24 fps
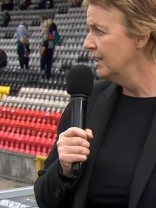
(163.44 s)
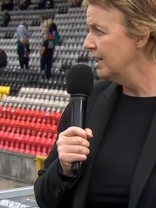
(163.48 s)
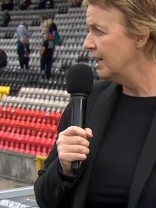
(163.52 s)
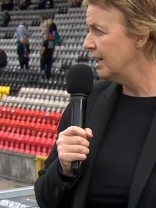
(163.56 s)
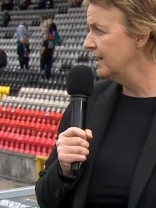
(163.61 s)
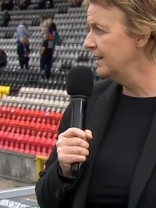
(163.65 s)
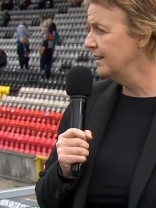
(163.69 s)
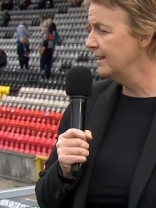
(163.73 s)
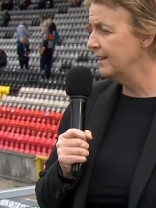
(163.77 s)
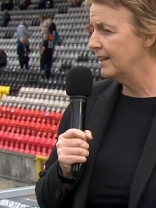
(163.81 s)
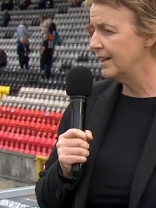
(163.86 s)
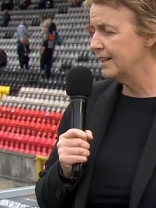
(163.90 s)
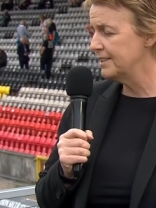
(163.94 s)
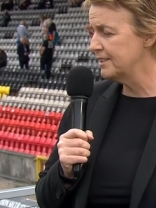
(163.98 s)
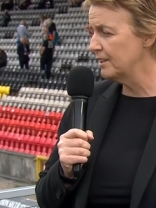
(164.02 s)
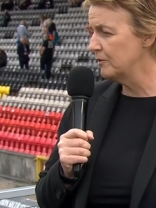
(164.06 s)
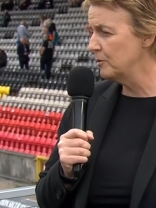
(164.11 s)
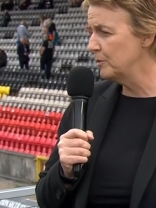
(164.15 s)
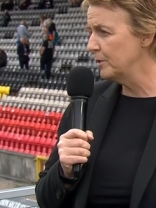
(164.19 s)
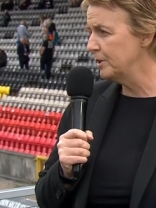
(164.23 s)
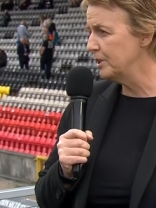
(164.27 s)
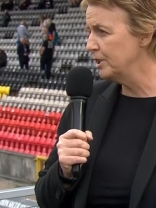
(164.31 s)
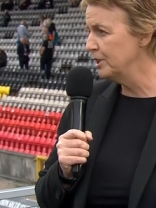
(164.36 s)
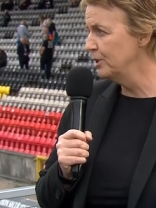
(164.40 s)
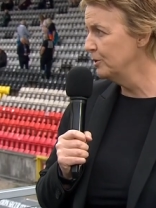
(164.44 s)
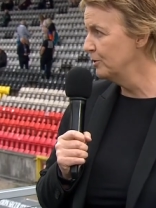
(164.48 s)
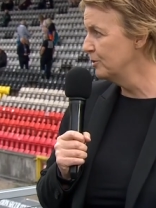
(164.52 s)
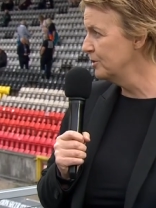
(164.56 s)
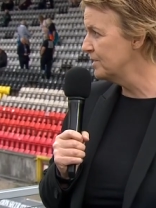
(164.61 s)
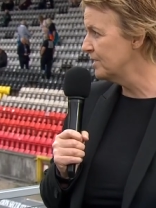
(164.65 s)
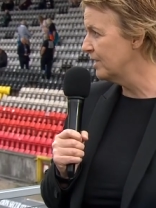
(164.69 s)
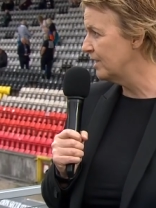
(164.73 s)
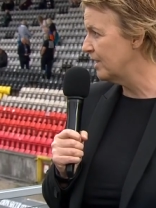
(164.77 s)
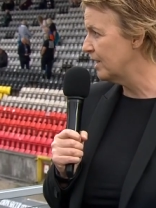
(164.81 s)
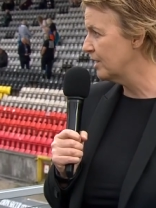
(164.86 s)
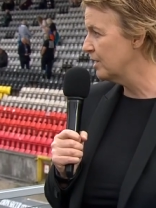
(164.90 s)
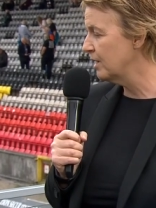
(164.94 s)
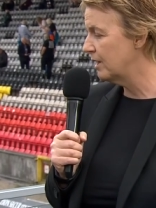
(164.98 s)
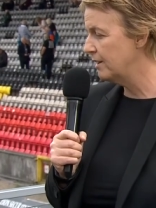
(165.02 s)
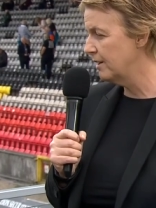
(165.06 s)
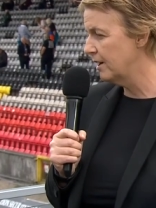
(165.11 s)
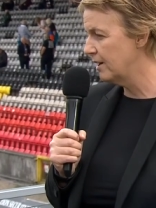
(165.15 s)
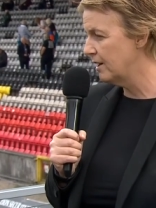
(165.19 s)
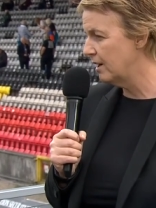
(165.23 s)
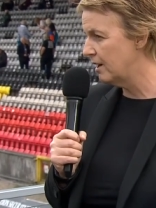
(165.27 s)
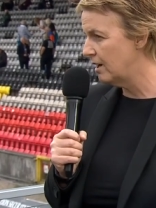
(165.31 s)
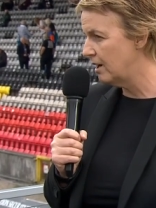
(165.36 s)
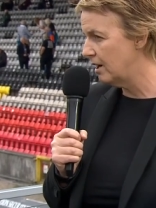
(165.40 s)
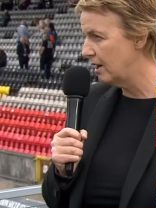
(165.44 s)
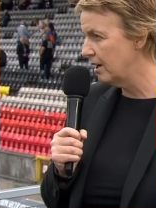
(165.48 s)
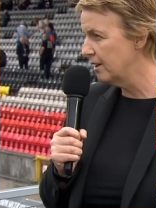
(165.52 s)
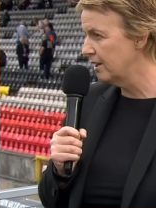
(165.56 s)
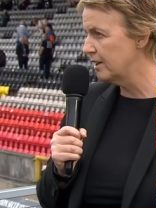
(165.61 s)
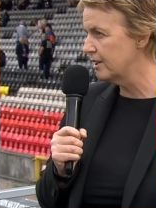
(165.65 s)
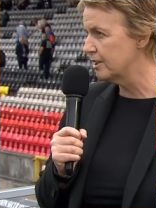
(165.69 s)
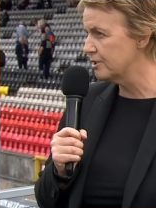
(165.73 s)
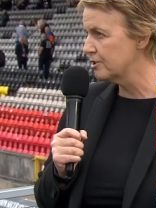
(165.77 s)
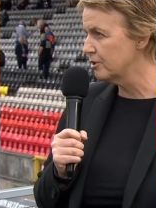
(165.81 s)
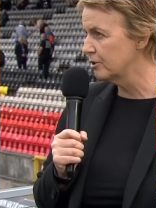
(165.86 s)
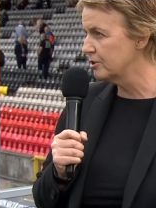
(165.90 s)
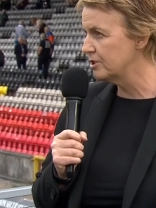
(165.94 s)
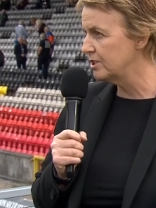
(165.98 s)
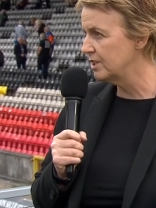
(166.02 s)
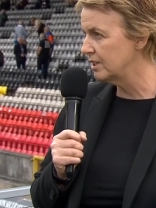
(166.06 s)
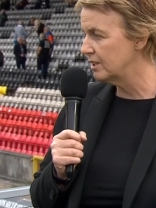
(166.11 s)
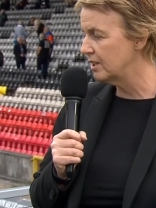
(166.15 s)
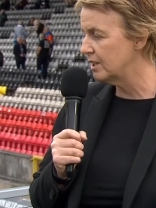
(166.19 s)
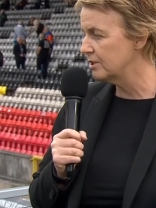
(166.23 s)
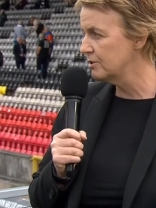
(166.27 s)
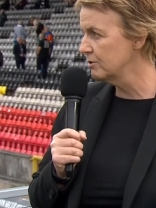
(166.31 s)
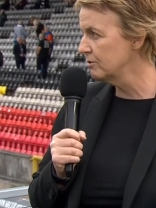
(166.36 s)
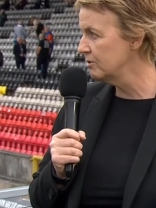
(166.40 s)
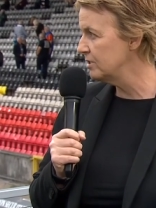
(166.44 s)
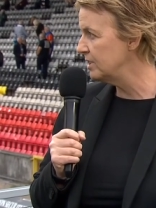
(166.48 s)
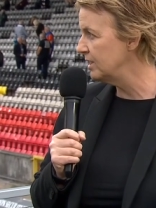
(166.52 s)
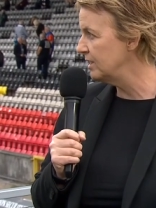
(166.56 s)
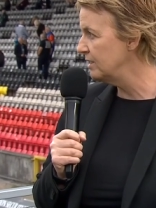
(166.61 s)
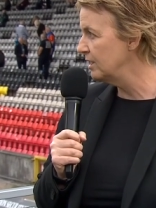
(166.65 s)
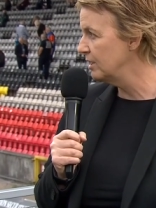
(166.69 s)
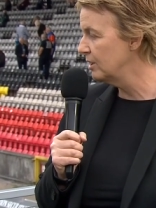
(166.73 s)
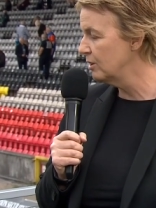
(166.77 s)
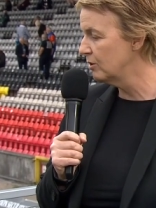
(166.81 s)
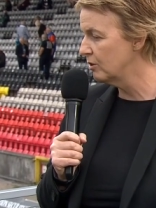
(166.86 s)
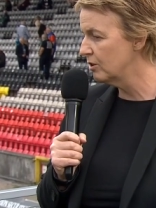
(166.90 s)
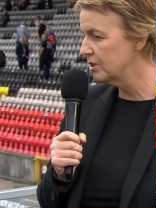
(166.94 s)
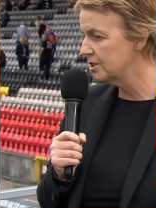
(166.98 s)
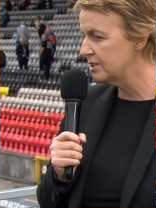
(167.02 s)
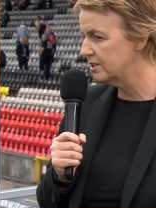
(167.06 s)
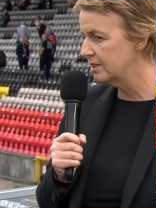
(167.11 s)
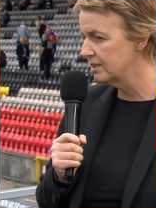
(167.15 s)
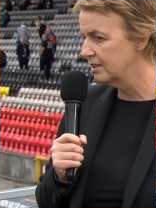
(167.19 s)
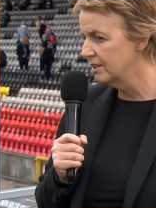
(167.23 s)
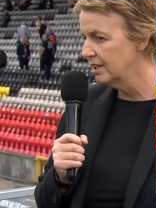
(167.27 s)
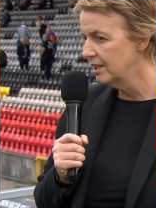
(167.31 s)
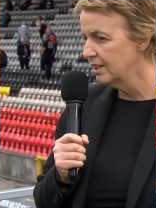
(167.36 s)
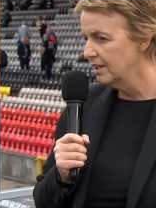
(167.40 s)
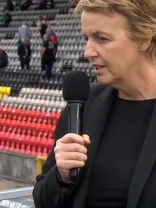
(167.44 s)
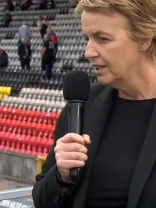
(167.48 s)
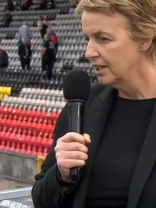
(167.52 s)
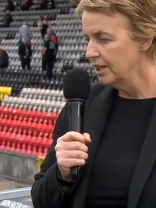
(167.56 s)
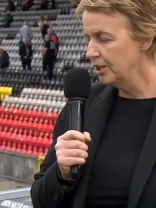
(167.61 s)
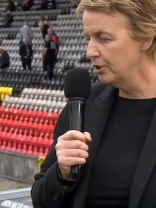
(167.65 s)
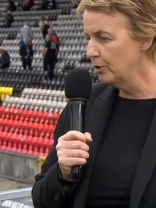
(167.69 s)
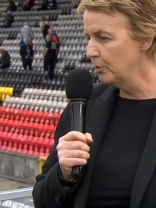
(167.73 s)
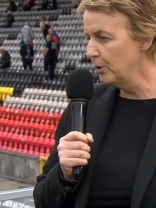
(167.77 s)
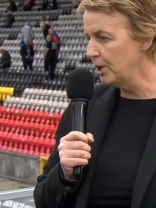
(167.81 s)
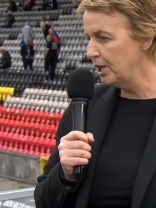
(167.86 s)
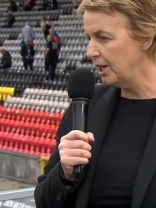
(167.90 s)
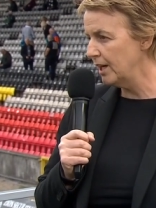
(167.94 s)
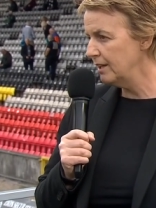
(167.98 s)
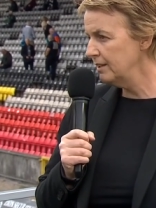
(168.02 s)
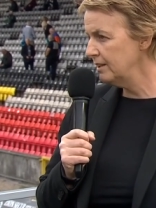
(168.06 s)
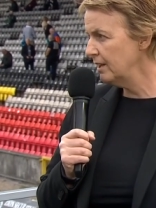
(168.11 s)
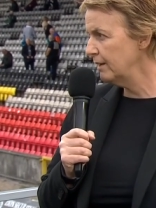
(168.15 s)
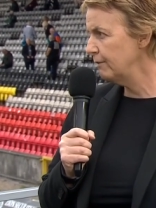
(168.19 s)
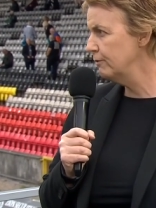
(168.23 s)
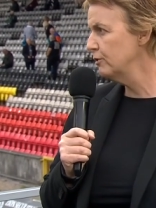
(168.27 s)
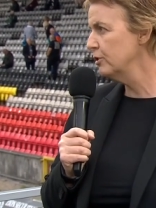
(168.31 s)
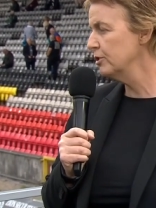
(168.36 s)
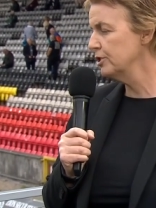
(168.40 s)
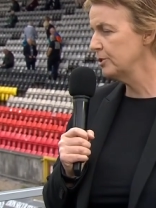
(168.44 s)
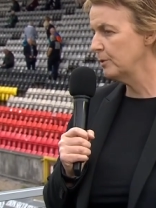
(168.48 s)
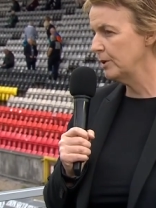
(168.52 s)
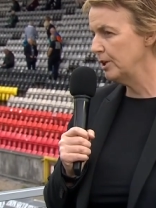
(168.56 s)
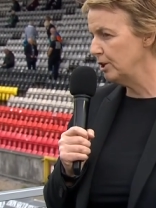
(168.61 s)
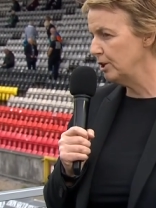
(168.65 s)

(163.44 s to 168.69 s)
And as everybody knows, there are other associated costs, and of course we